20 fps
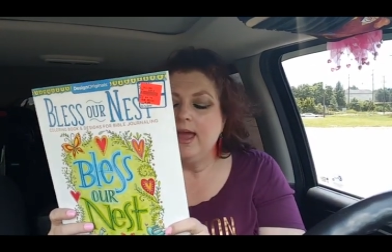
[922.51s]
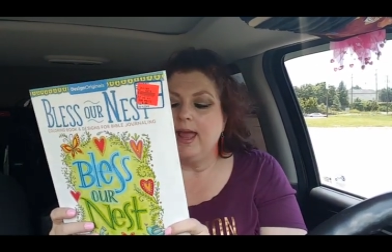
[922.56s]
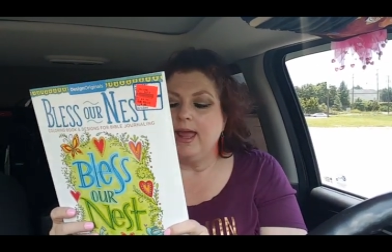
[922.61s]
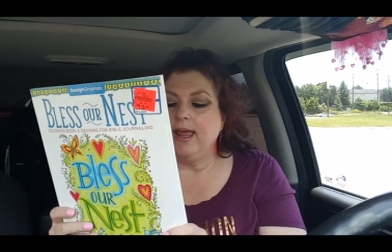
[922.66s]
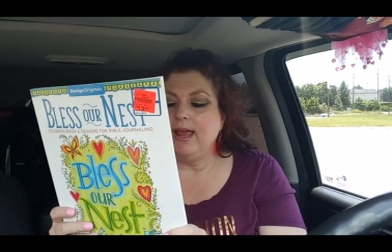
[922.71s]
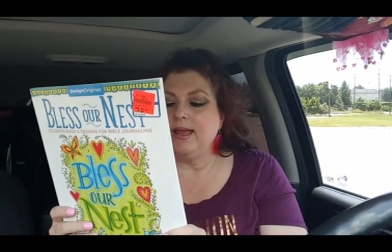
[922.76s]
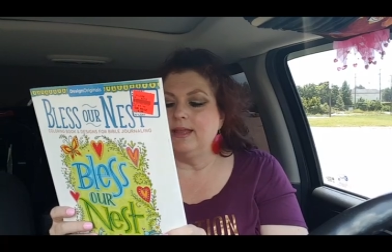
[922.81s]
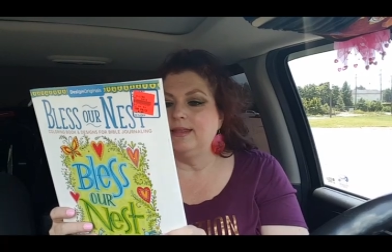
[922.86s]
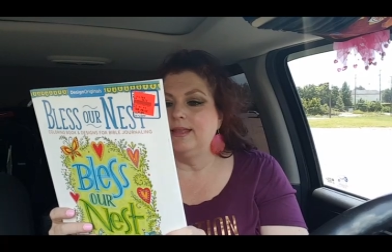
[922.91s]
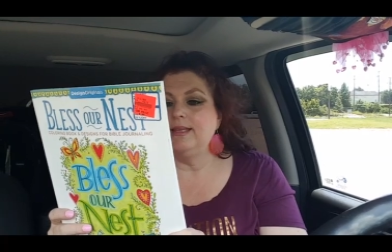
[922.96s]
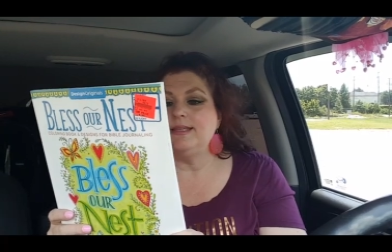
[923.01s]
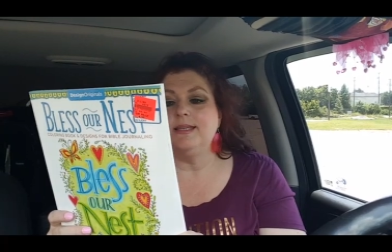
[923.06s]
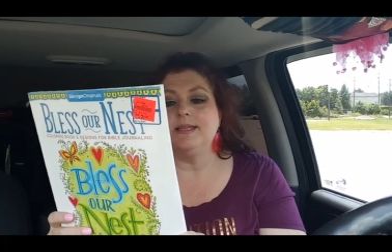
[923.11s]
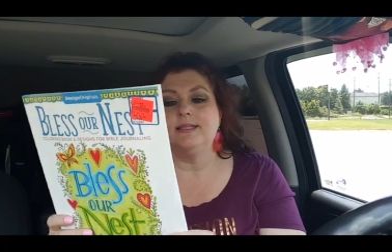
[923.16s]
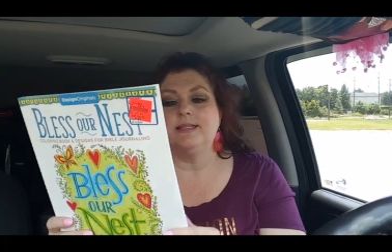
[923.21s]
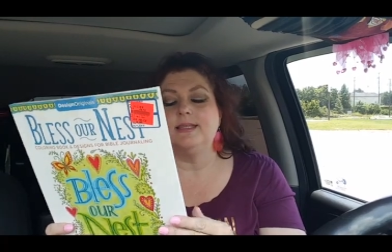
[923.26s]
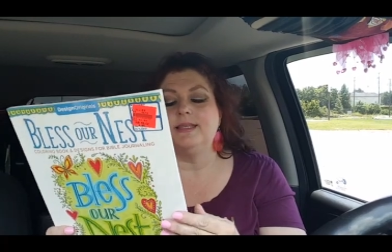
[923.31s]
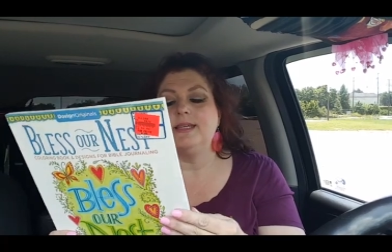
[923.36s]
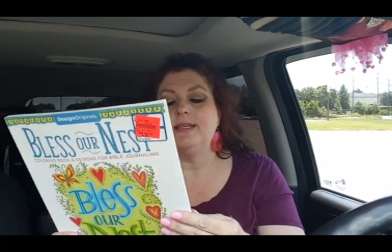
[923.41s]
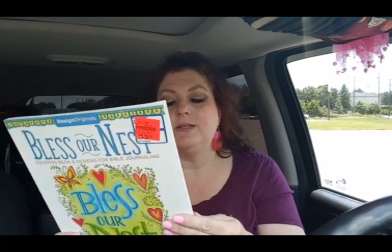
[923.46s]
And this
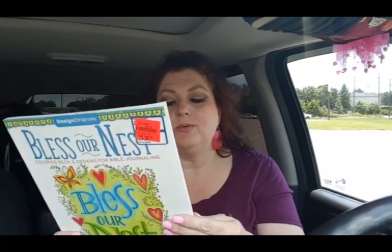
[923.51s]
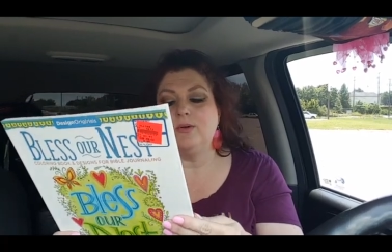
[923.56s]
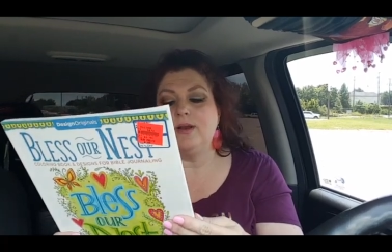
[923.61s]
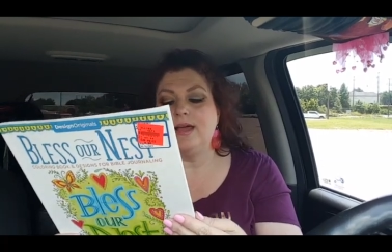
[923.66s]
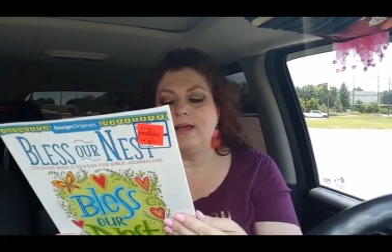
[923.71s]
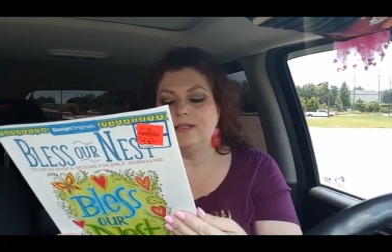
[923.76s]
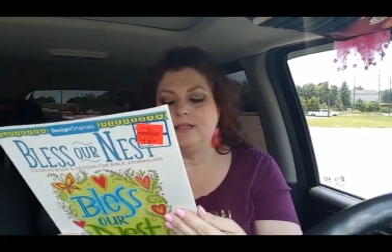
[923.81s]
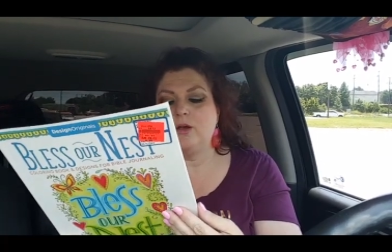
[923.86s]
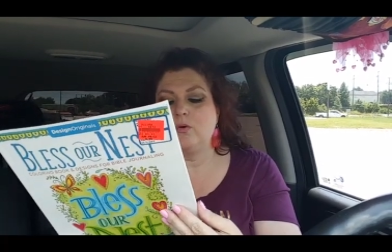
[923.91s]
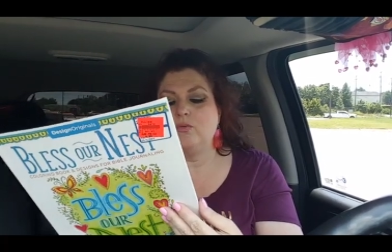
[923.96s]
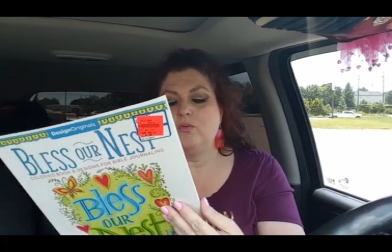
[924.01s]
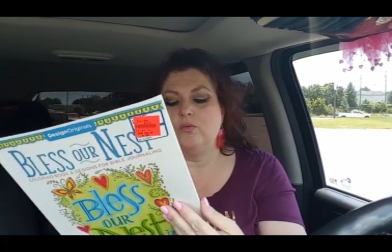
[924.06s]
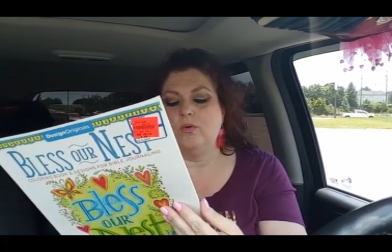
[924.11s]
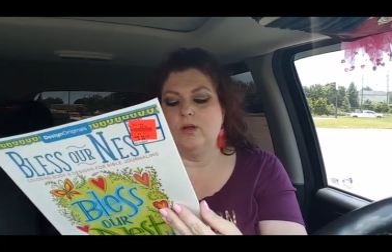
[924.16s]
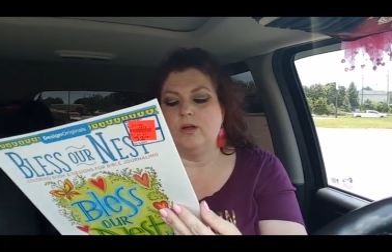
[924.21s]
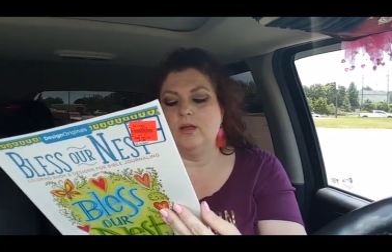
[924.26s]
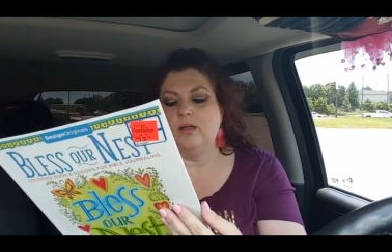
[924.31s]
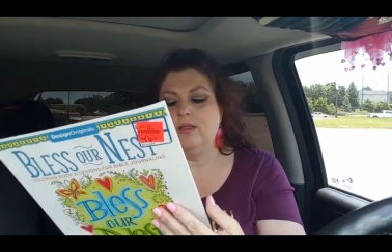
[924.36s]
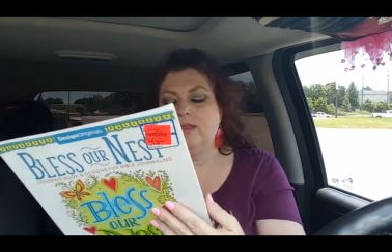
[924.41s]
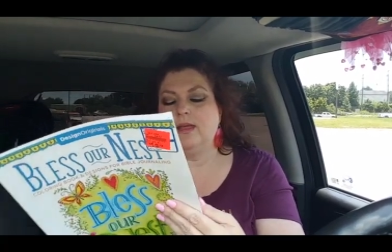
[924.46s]
is this one has a
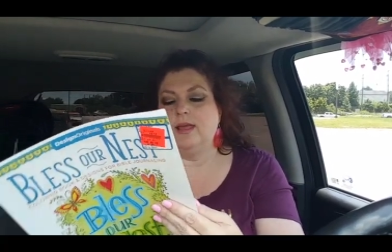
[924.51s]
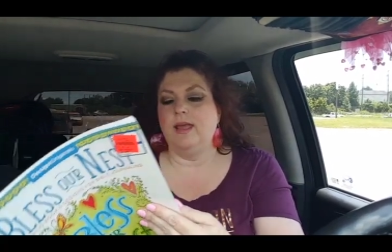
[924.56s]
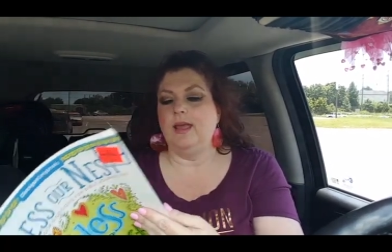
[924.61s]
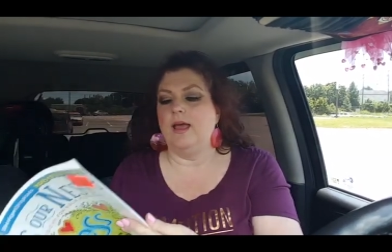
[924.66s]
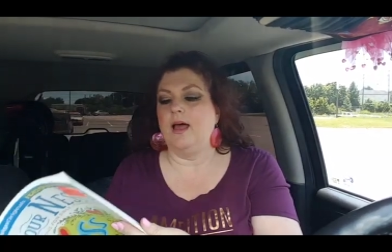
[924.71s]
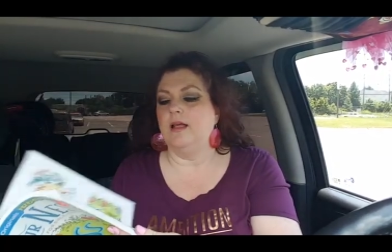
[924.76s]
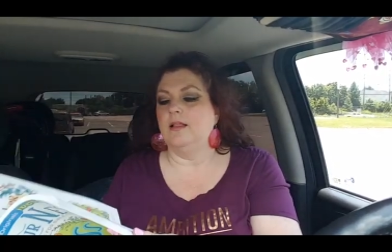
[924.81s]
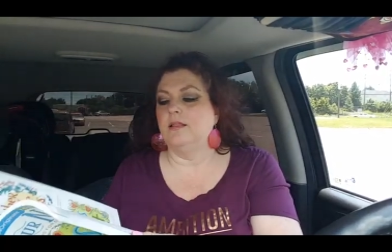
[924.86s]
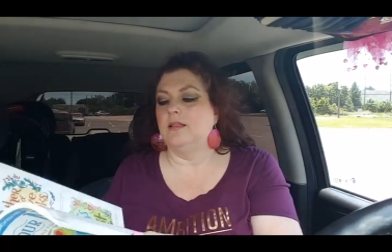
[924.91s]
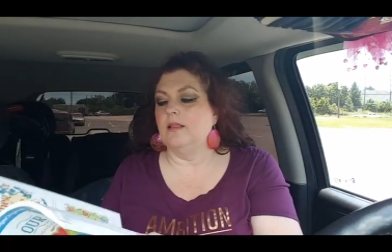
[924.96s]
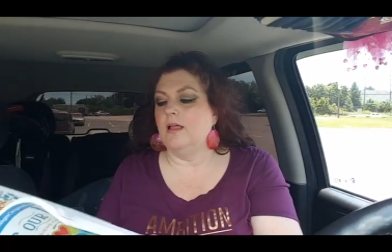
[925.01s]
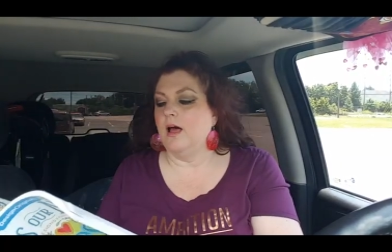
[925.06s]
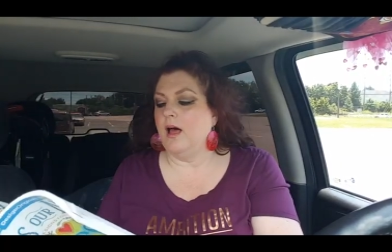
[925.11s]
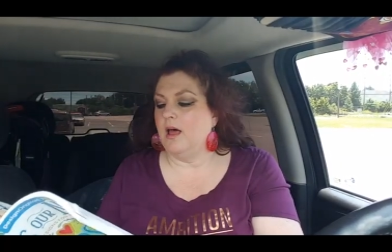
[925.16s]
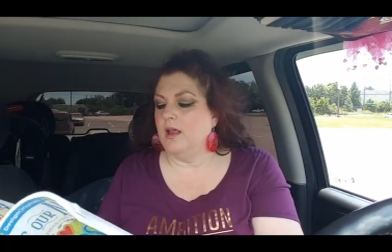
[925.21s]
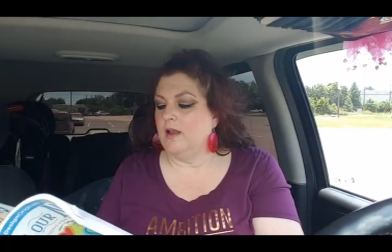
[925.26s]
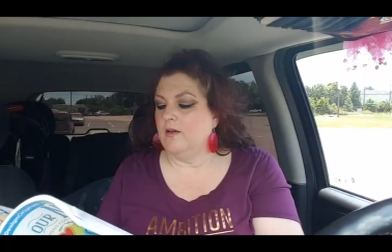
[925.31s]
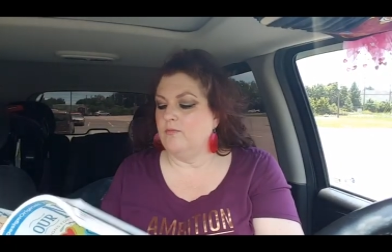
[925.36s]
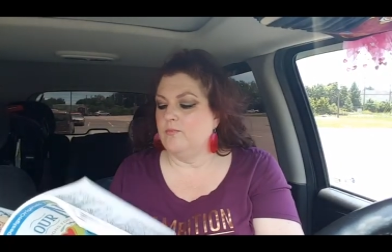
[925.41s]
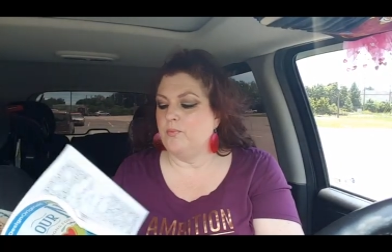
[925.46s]
really a
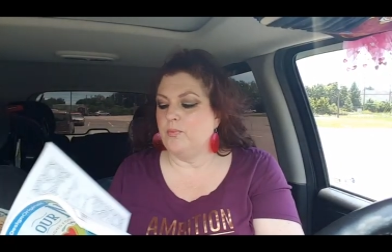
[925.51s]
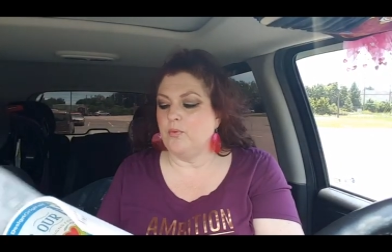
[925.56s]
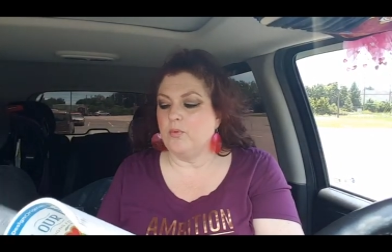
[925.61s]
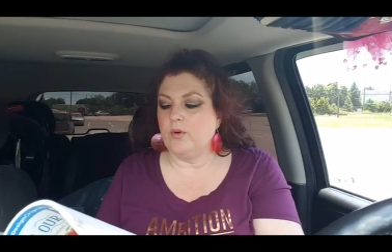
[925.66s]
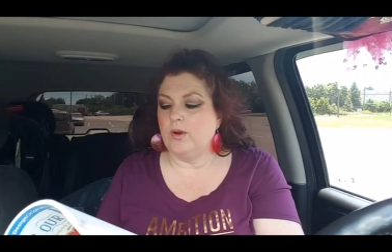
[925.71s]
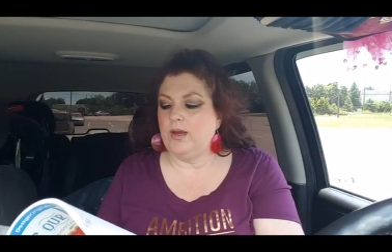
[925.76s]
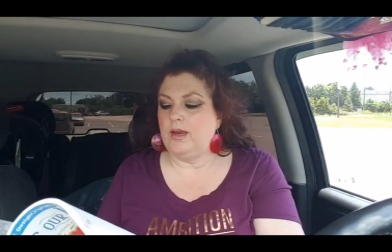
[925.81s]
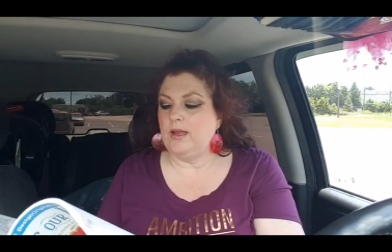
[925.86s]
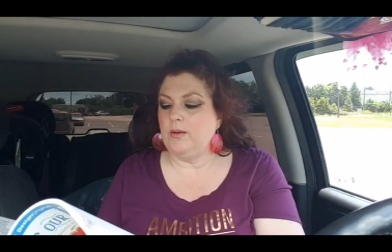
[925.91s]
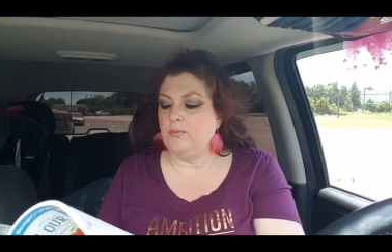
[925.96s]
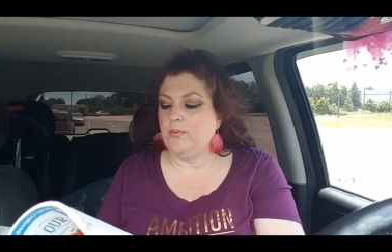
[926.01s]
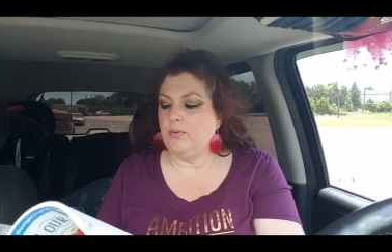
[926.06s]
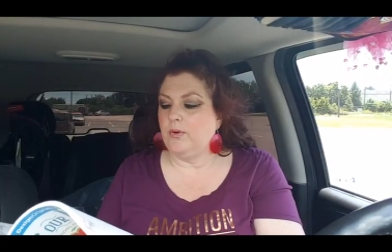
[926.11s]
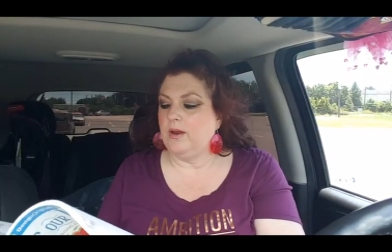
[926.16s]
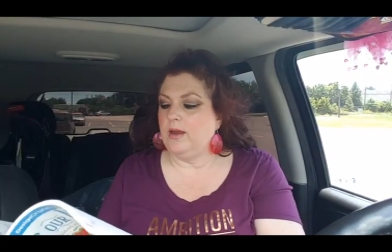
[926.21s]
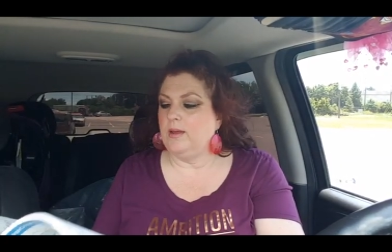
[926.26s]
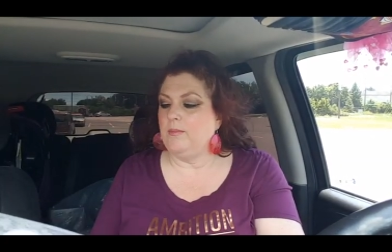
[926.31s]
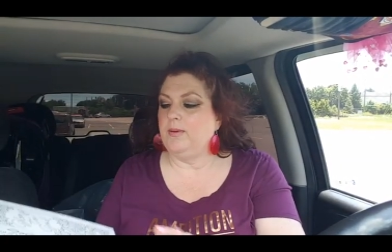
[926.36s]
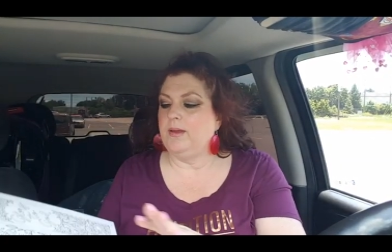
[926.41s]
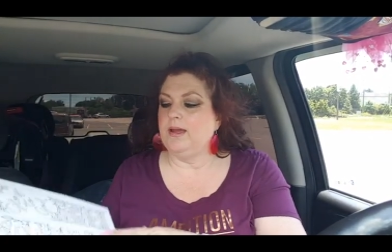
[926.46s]
lot of pretty,
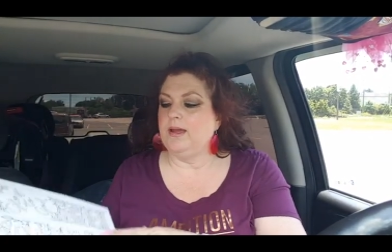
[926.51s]
pretty